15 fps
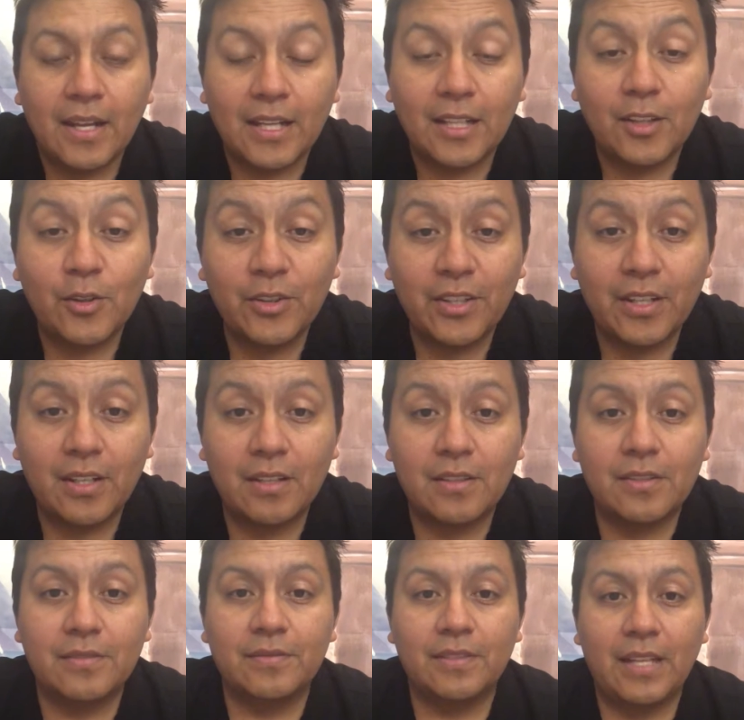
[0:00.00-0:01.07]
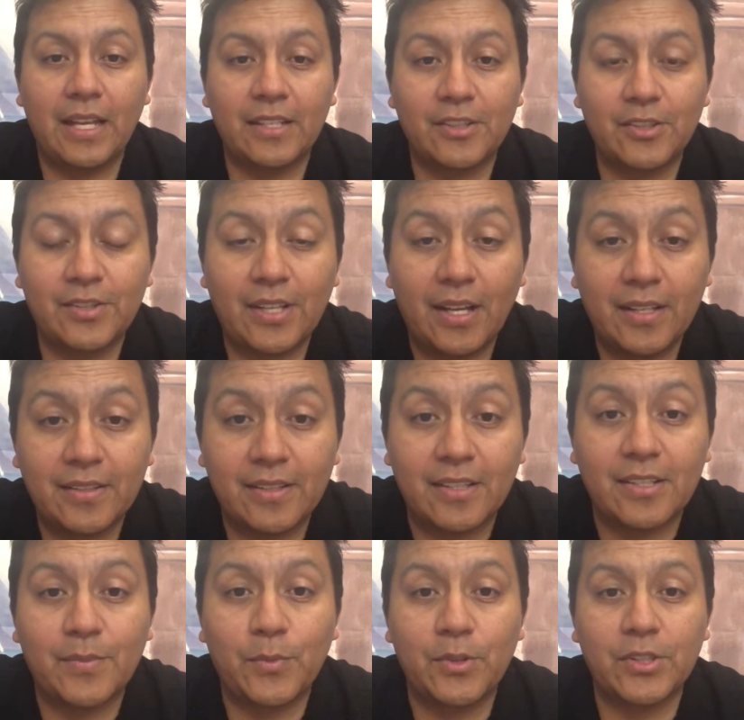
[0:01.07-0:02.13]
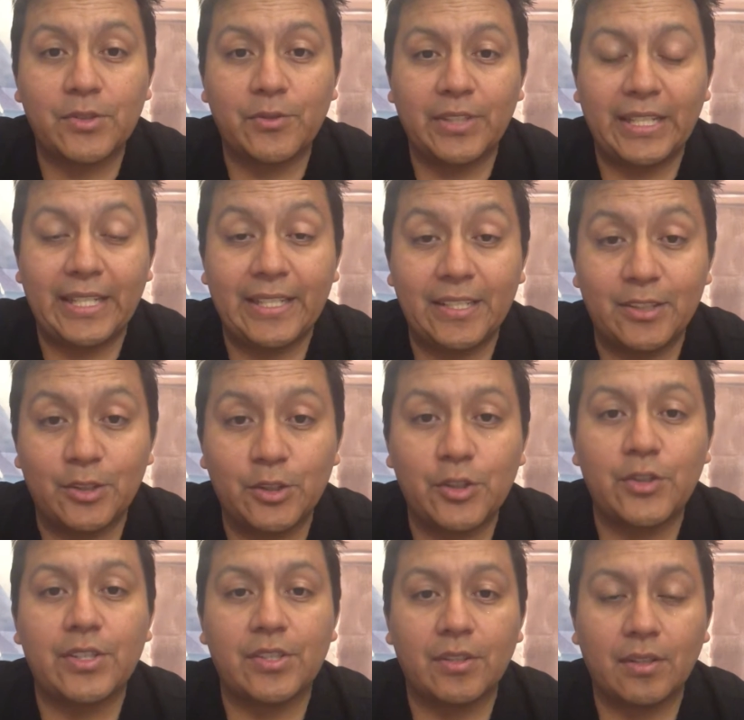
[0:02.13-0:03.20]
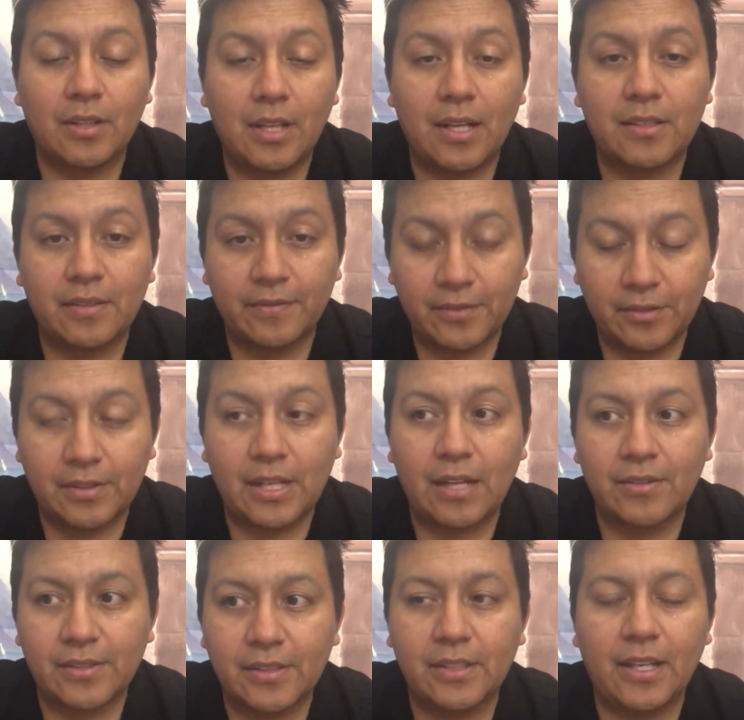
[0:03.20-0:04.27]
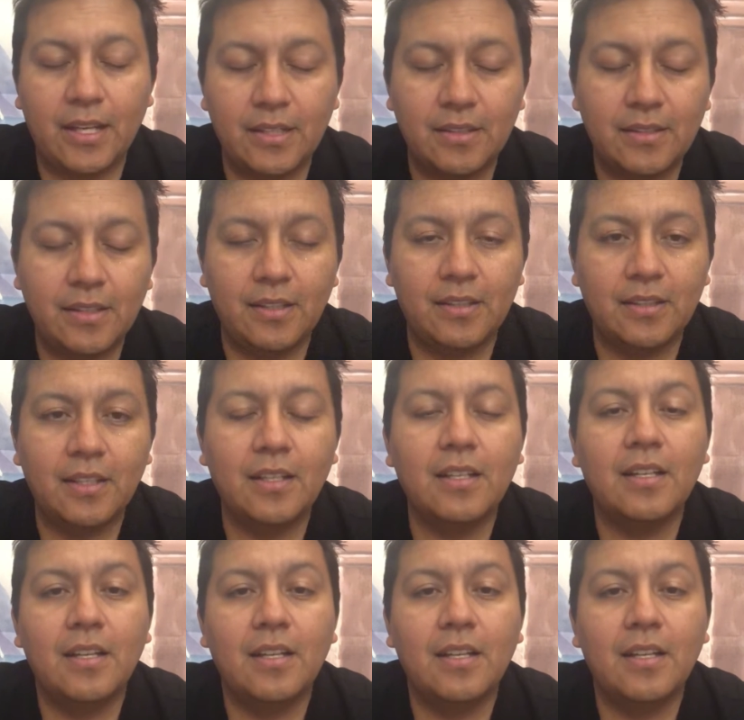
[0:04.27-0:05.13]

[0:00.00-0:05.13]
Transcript: Hello there, exercise and sports related nutrition class of 2018.